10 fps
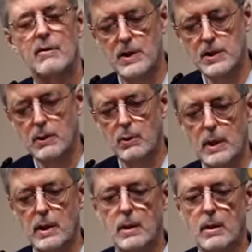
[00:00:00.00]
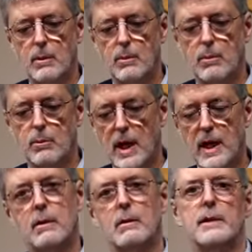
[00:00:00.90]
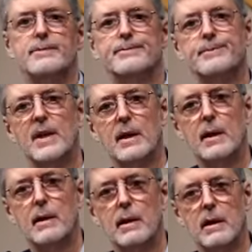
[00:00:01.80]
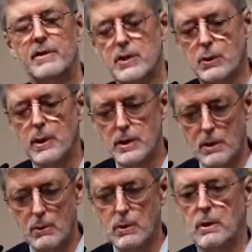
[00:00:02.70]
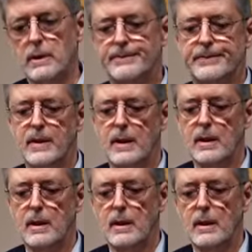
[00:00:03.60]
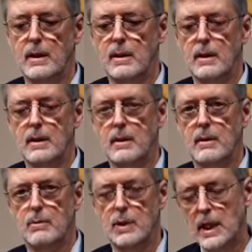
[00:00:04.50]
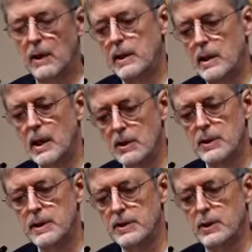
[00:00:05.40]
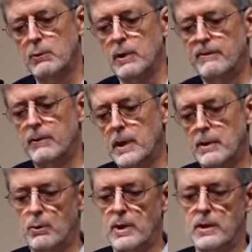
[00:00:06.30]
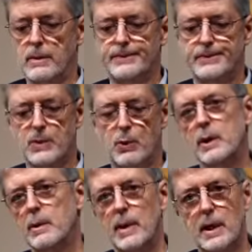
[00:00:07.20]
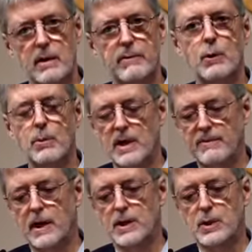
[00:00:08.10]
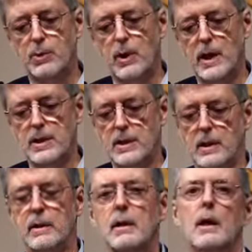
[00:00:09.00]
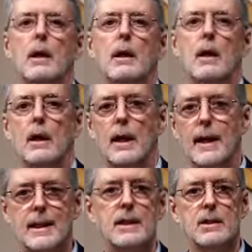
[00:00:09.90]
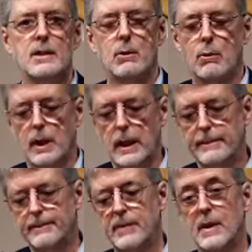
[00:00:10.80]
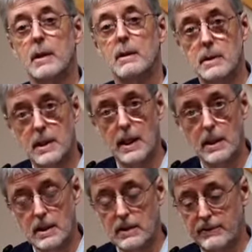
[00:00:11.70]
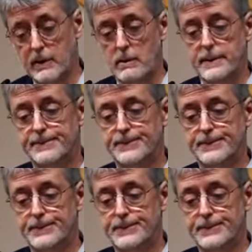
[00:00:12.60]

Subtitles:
I've disagreed practically. I've disagreed socially. But now I can actually disagree for another reason, one that many of you may find surprising. I can disagree scientifically.